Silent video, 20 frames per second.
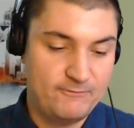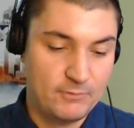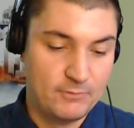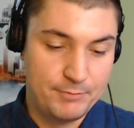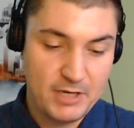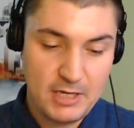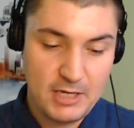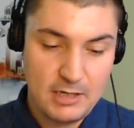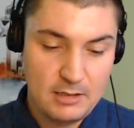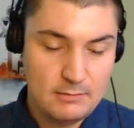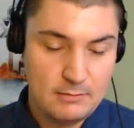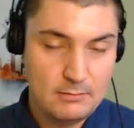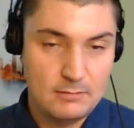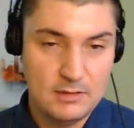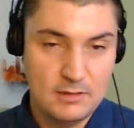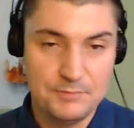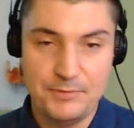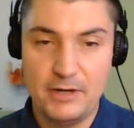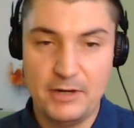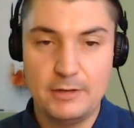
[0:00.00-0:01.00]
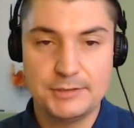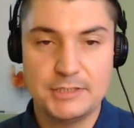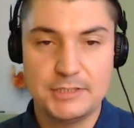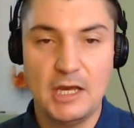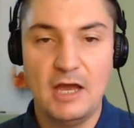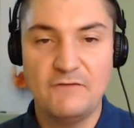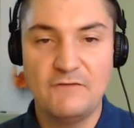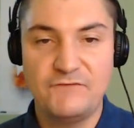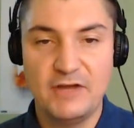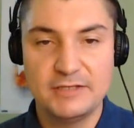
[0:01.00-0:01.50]
for me, the Bears'
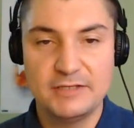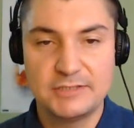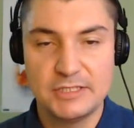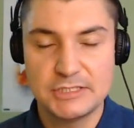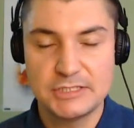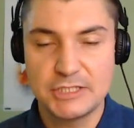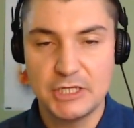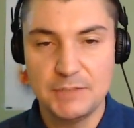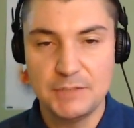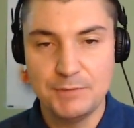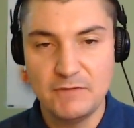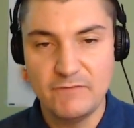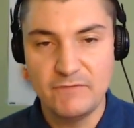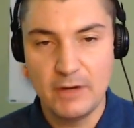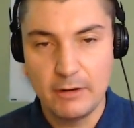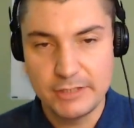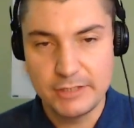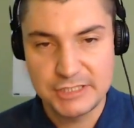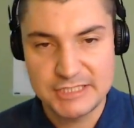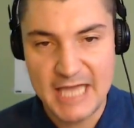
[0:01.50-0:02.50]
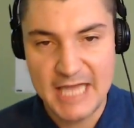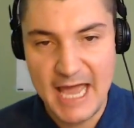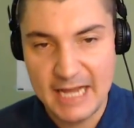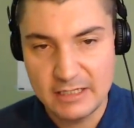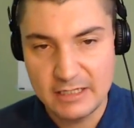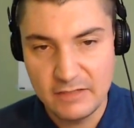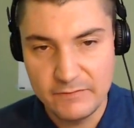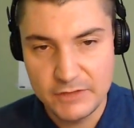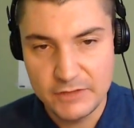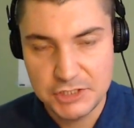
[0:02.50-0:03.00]
offense is going to be very
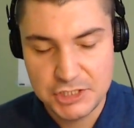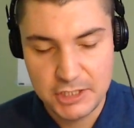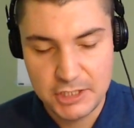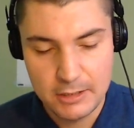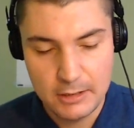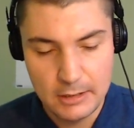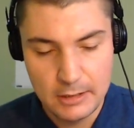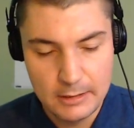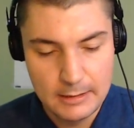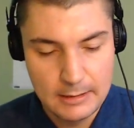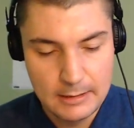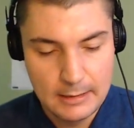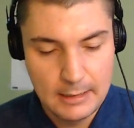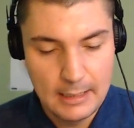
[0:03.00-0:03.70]
stagnant this year.